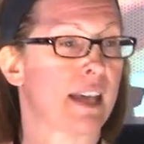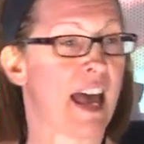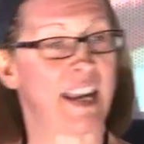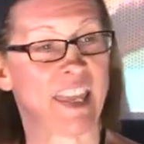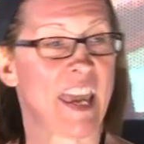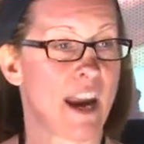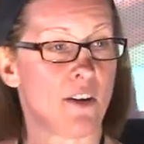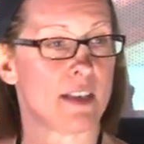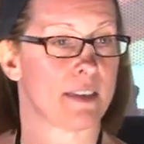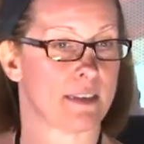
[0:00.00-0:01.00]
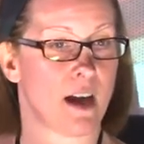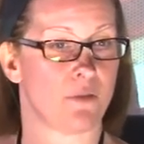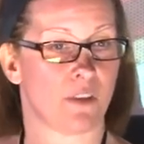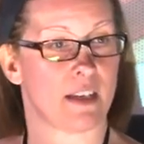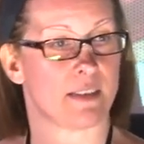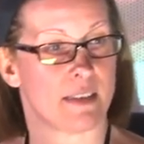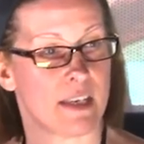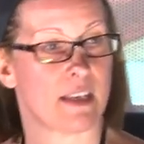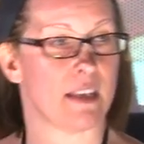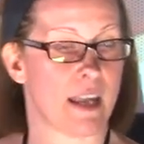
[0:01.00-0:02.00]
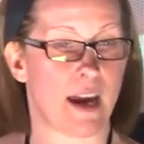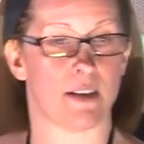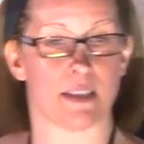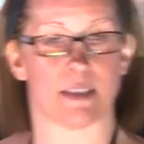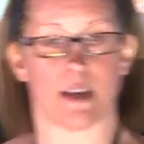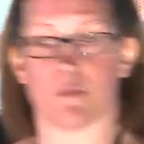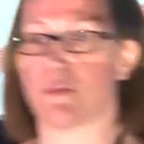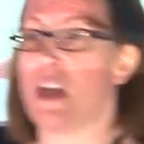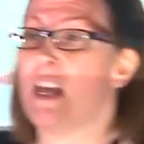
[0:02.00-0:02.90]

kind of carrot stuff, like stick and carrot stuff,